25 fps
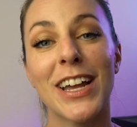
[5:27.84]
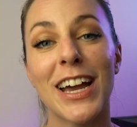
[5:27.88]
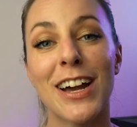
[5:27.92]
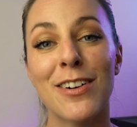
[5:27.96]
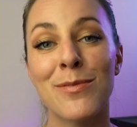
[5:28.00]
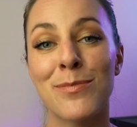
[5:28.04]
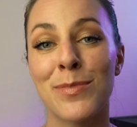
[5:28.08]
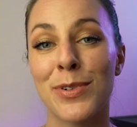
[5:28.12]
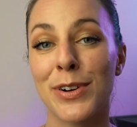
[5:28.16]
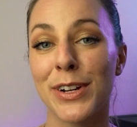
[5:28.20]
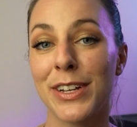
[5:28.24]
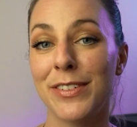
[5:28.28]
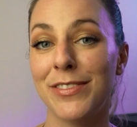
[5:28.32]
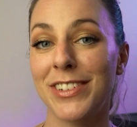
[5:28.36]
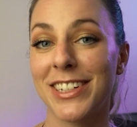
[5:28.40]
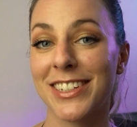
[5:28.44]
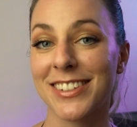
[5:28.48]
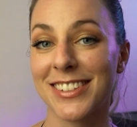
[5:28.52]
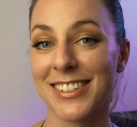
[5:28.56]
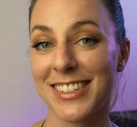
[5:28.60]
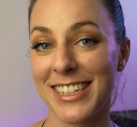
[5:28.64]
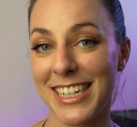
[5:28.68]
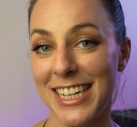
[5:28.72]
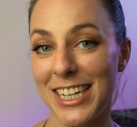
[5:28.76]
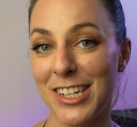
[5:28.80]
have previous
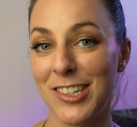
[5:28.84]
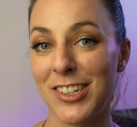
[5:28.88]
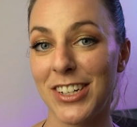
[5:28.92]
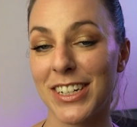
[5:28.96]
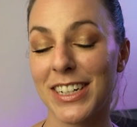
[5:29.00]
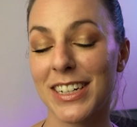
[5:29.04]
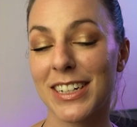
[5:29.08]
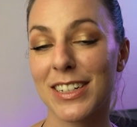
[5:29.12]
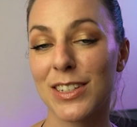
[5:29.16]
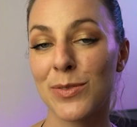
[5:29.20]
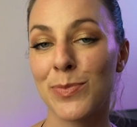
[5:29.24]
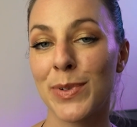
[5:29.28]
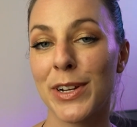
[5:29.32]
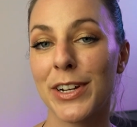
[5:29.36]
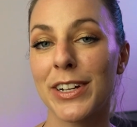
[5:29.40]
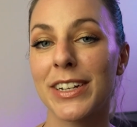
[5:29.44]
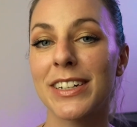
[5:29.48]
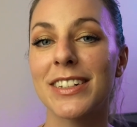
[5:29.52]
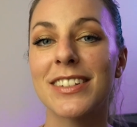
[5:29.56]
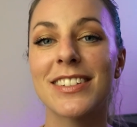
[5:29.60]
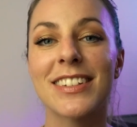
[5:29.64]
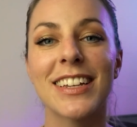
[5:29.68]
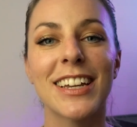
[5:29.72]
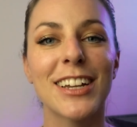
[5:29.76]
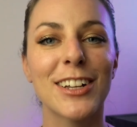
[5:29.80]
teaching
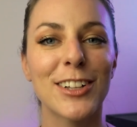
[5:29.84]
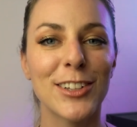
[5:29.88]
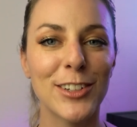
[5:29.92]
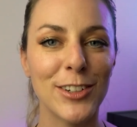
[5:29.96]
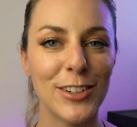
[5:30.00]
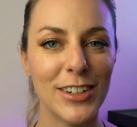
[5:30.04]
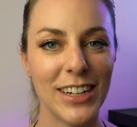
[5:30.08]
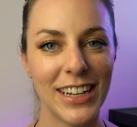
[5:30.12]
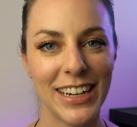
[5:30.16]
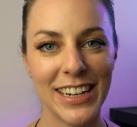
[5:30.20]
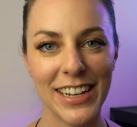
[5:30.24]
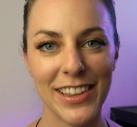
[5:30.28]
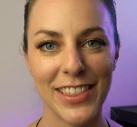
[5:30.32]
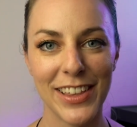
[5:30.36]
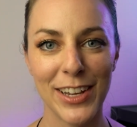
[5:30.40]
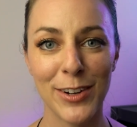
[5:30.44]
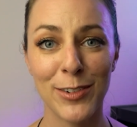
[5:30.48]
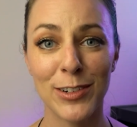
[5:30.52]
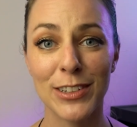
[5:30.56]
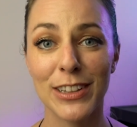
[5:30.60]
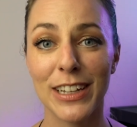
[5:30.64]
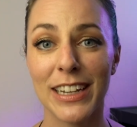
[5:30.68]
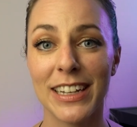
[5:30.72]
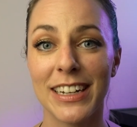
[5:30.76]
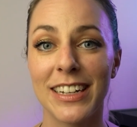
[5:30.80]
experience, include anything
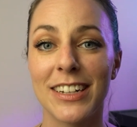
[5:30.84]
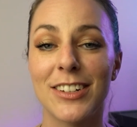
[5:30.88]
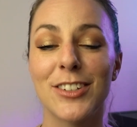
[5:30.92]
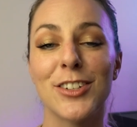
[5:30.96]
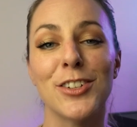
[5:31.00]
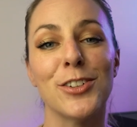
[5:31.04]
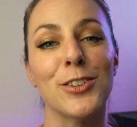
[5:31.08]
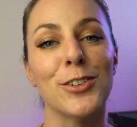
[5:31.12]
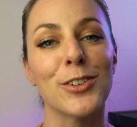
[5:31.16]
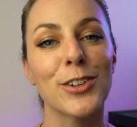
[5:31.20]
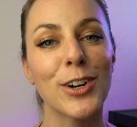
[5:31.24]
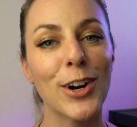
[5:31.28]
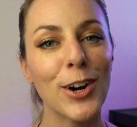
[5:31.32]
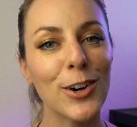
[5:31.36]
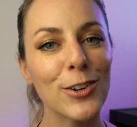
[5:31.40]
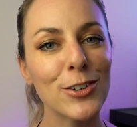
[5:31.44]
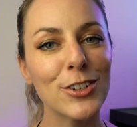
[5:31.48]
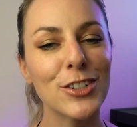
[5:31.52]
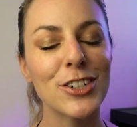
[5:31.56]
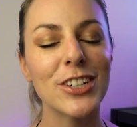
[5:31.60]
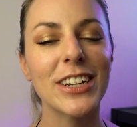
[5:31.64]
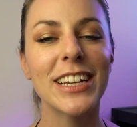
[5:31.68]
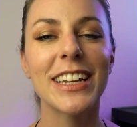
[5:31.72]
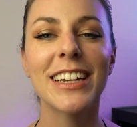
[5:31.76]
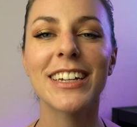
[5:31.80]
related to
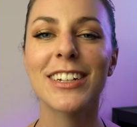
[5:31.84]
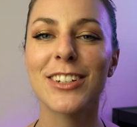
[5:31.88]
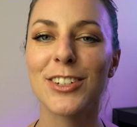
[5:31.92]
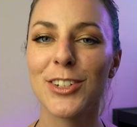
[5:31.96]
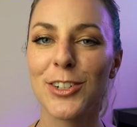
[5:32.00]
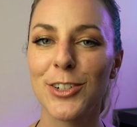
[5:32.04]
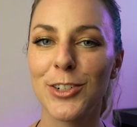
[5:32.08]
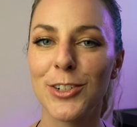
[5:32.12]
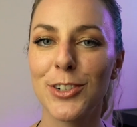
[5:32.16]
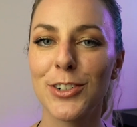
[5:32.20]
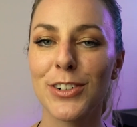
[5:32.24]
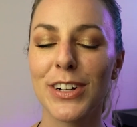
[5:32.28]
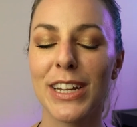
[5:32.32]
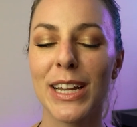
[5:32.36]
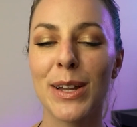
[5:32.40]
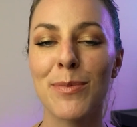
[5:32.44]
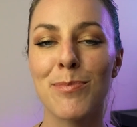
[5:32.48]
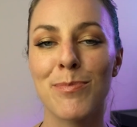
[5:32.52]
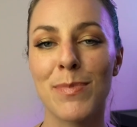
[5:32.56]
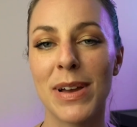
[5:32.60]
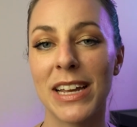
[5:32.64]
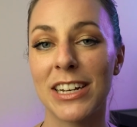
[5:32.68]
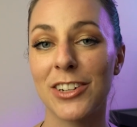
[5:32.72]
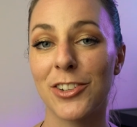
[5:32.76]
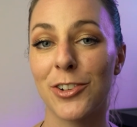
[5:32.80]
coaching, tutoring,
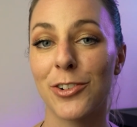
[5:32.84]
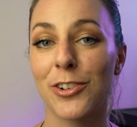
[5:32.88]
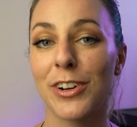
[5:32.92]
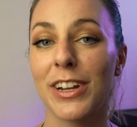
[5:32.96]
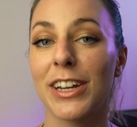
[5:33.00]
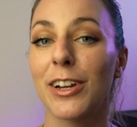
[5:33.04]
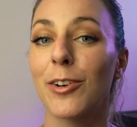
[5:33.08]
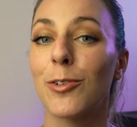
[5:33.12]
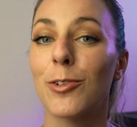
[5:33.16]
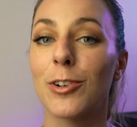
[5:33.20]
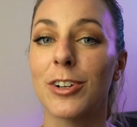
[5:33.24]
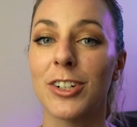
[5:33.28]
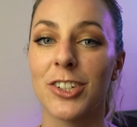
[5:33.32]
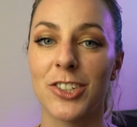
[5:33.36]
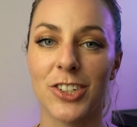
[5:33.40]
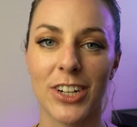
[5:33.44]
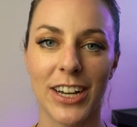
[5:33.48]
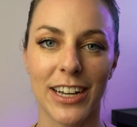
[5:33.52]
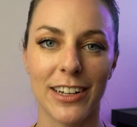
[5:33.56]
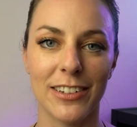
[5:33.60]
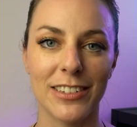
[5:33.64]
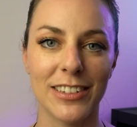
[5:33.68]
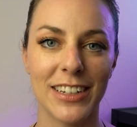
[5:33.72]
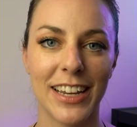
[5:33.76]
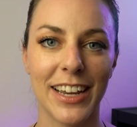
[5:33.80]
mentoring, or
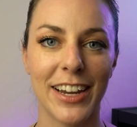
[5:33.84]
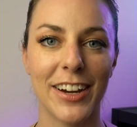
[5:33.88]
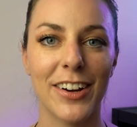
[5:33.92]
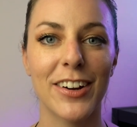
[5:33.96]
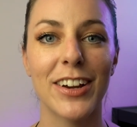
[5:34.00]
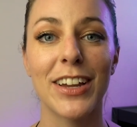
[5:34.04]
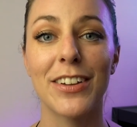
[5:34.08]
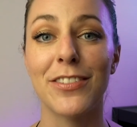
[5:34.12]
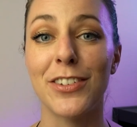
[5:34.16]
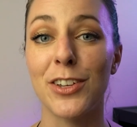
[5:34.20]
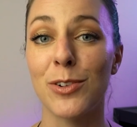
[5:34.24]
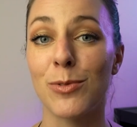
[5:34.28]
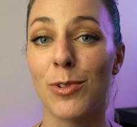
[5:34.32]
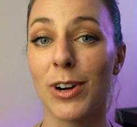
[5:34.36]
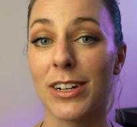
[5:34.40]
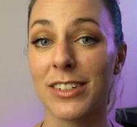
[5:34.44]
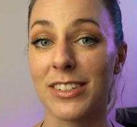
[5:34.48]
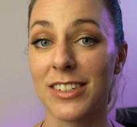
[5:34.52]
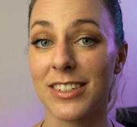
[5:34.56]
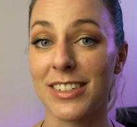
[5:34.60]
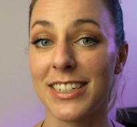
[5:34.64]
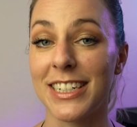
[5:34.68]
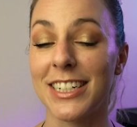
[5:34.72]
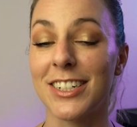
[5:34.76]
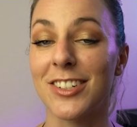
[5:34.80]
childcare if you want to
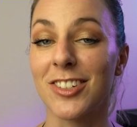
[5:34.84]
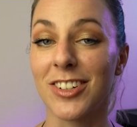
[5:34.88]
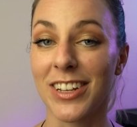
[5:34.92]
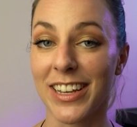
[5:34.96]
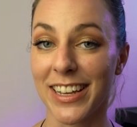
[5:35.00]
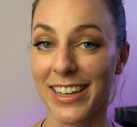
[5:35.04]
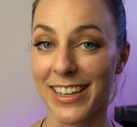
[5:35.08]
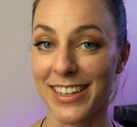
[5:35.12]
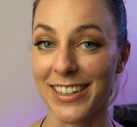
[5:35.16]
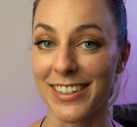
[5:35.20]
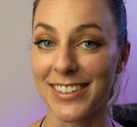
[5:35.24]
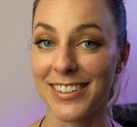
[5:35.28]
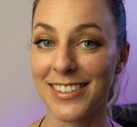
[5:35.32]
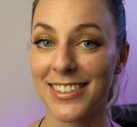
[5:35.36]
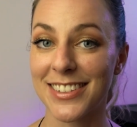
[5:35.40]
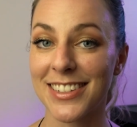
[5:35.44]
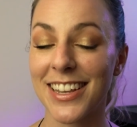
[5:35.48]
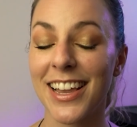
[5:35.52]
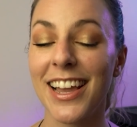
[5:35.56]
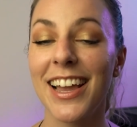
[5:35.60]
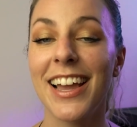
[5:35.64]
teach kids.